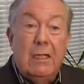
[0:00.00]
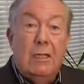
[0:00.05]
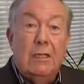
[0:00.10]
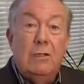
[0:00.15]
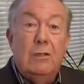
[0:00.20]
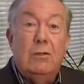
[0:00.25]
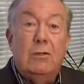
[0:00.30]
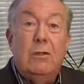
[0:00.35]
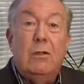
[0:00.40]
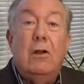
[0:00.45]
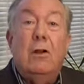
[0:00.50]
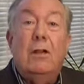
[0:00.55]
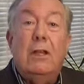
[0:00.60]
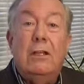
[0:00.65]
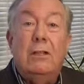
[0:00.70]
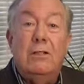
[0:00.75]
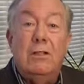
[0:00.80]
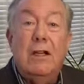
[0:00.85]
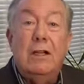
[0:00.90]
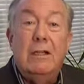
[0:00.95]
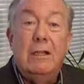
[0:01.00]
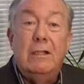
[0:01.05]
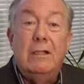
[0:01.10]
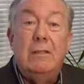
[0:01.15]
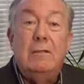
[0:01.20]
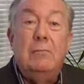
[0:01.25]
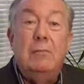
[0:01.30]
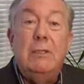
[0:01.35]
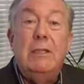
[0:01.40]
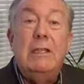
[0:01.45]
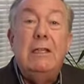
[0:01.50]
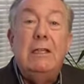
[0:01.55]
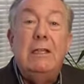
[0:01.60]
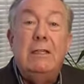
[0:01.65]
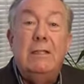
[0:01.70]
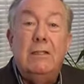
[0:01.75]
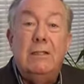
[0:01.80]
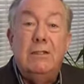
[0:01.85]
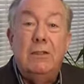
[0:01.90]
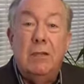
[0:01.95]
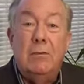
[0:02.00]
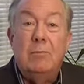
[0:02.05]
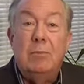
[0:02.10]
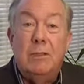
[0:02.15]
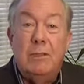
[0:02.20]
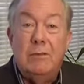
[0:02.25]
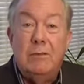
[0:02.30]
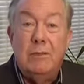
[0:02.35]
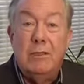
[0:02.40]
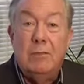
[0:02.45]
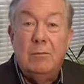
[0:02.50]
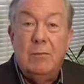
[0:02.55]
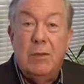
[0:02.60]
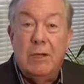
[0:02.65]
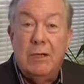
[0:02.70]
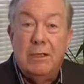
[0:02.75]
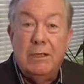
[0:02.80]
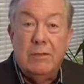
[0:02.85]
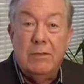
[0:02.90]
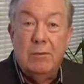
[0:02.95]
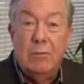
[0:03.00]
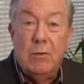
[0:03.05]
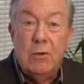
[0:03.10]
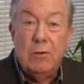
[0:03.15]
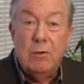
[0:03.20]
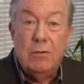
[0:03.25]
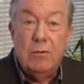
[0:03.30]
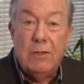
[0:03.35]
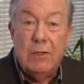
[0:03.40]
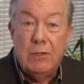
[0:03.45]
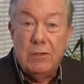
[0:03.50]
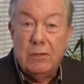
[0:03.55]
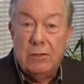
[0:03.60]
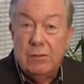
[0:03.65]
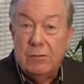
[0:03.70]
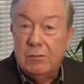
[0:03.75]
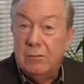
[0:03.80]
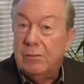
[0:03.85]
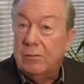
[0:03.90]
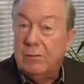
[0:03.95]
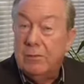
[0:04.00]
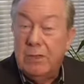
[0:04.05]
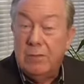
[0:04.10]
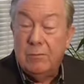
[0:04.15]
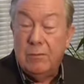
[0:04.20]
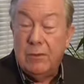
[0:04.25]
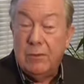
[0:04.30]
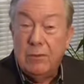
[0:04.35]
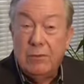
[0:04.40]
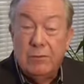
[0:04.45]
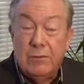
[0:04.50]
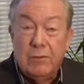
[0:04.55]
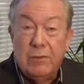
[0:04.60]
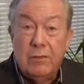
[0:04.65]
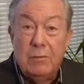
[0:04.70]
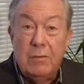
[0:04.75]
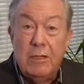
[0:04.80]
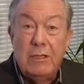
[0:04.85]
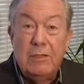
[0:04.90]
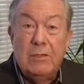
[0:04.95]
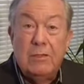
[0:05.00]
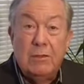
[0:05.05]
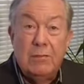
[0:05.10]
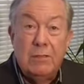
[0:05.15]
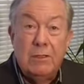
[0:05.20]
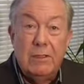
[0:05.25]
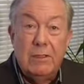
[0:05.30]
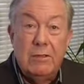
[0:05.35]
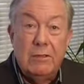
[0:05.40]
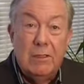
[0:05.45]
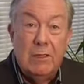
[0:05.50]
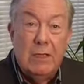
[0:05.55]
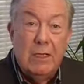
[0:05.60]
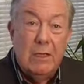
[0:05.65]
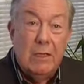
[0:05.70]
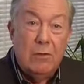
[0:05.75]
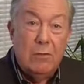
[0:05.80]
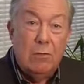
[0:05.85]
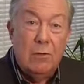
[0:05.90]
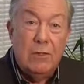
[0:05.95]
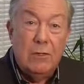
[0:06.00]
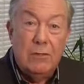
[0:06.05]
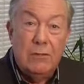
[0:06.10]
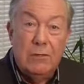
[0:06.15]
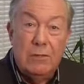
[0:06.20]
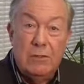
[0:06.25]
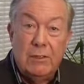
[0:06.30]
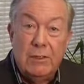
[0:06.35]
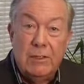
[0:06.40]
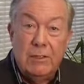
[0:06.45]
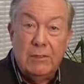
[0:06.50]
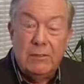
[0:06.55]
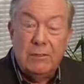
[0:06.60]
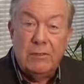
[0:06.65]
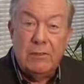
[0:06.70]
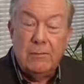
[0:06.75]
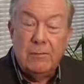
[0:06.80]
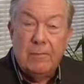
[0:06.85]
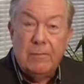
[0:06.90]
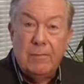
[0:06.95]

your entire being is uplifted by this motivational and beautiful speech of these wonderful leaders.